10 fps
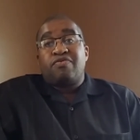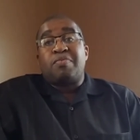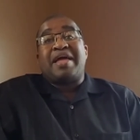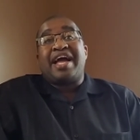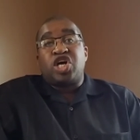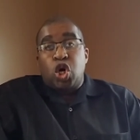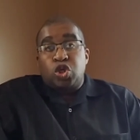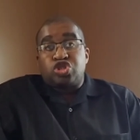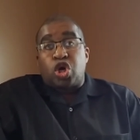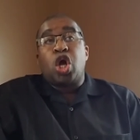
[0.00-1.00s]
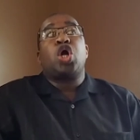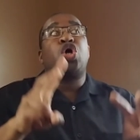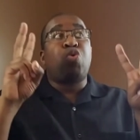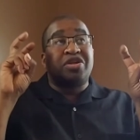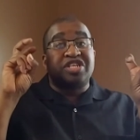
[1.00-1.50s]
from Ann Coulter.
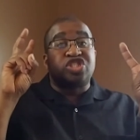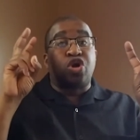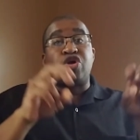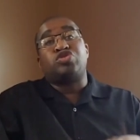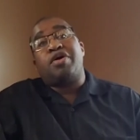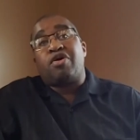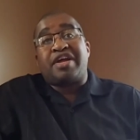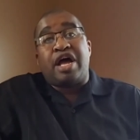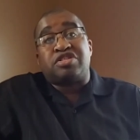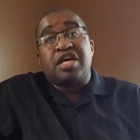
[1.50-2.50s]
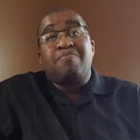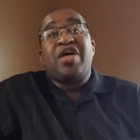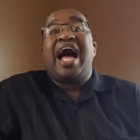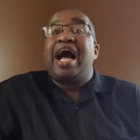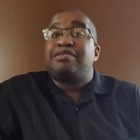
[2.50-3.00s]
Quote this on her Twitter account.
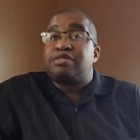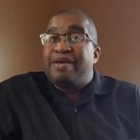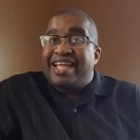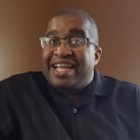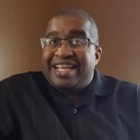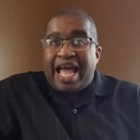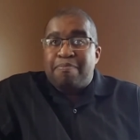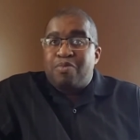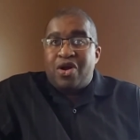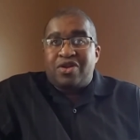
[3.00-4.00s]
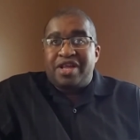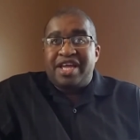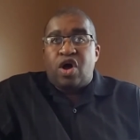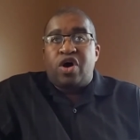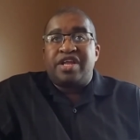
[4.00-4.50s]
I'm speaking at
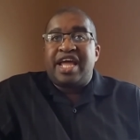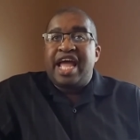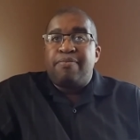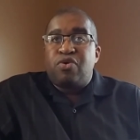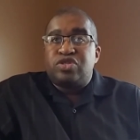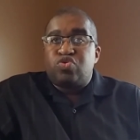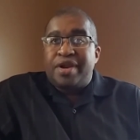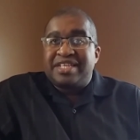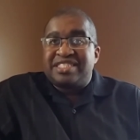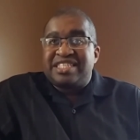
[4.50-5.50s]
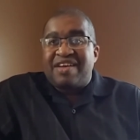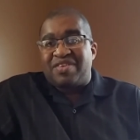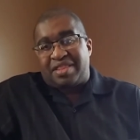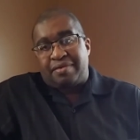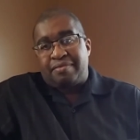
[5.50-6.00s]
Berkeley on April 27th,